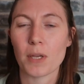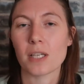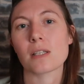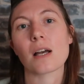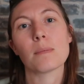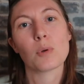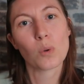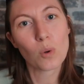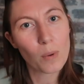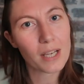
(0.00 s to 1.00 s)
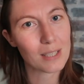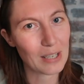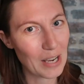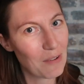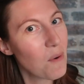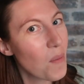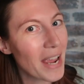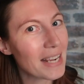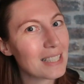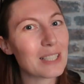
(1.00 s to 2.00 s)
because I am always looking for
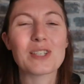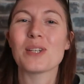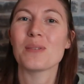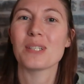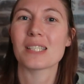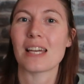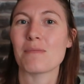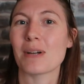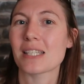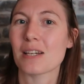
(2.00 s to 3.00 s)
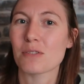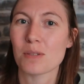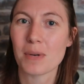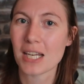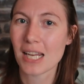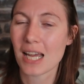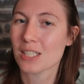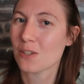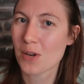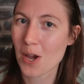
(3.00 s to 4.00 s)
ways to save myself some money,
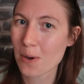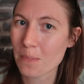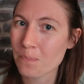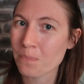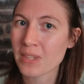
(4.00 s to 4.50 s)
as you know.